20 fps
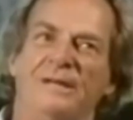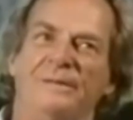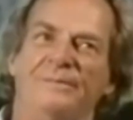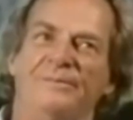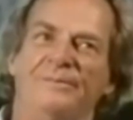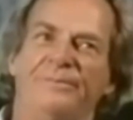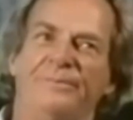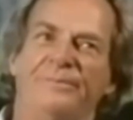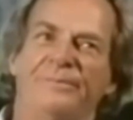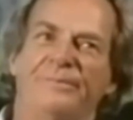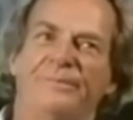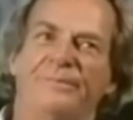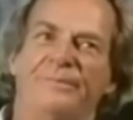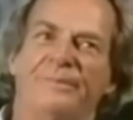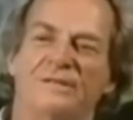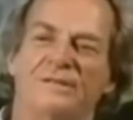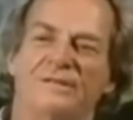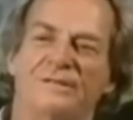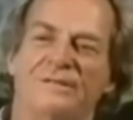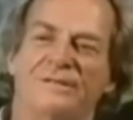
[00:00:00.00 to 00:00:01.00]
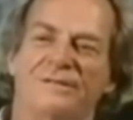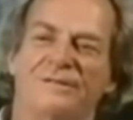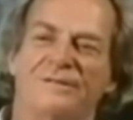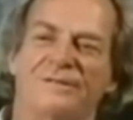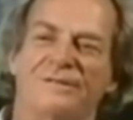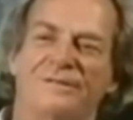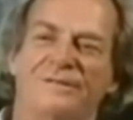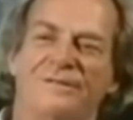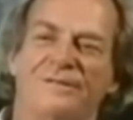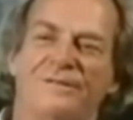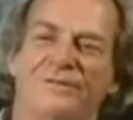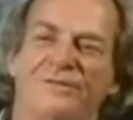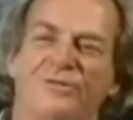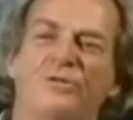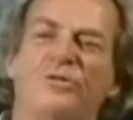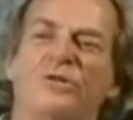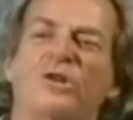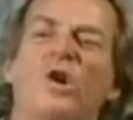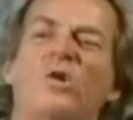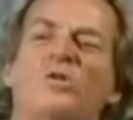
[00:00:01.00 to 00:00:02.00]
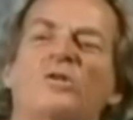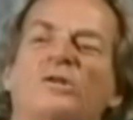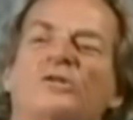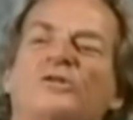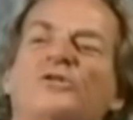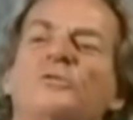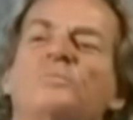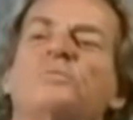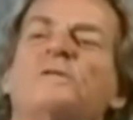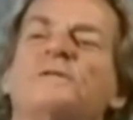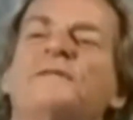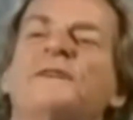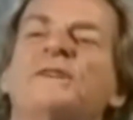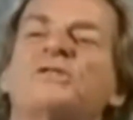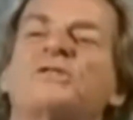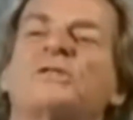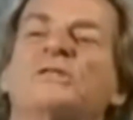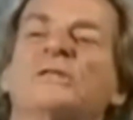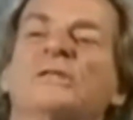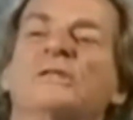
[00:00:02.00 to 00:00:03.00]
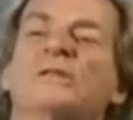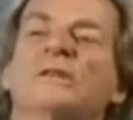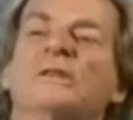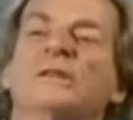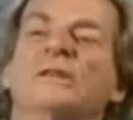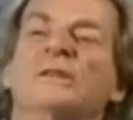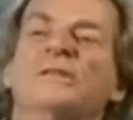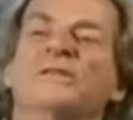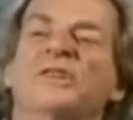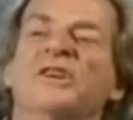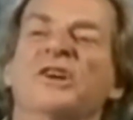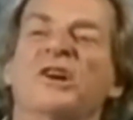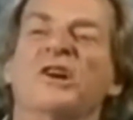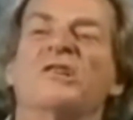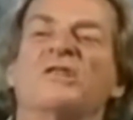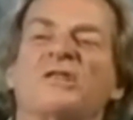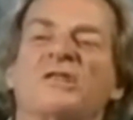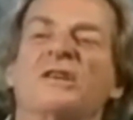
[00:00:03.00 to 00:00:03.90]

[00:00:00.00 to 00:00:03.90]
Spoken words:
pioneered an entire field, quantum electrodynamics. In the year